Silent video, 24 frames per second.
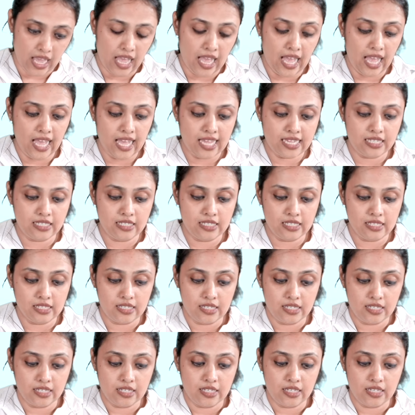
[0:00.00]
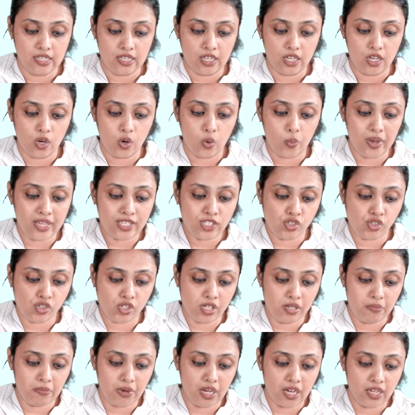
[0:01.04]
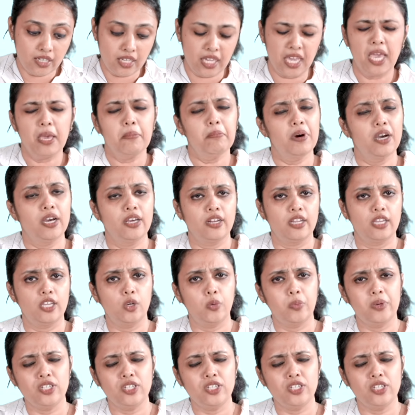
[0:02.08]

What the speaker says: And question mark MRI.